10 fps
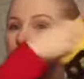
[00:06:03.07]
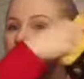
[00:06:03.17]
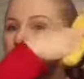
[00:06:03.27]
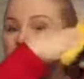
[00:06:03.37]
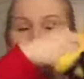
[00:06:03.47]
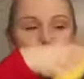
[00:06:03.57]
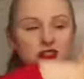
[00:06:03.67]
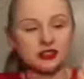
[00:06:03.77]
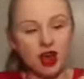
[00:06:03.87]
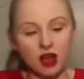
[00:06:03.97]
like slipper
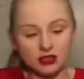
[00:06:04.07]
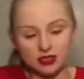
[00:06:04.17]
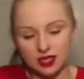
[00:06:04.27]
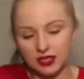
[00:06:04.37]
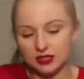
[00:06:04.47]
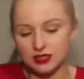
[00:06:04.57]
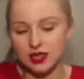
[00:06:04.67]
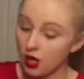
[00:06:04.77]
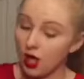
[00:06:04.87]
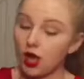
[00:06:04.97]
socks things.
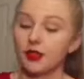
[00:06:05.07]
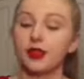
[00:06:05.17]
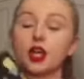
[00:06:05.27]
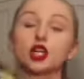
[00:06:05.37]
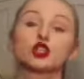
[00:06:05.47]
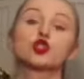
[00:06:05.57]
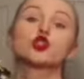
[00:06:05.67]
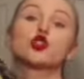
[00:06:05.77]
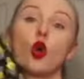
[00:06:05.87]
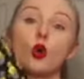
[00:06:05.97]
They're
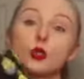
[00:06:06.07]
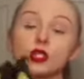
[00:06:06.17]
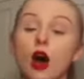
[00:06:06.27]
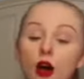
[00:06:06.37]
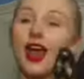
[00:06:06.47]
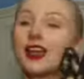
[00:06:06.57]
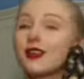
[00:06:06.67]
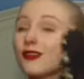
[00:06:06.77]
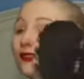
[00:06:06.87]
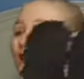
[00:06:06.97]
so soft and
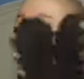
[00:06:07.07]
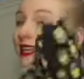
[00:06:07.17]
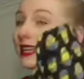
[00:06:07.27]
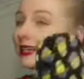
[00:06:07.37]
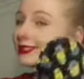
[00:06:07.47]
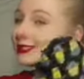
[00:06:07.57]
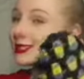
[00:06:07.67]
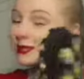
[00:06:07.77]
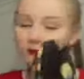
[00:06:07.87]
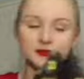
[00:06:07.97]
they're really cute too.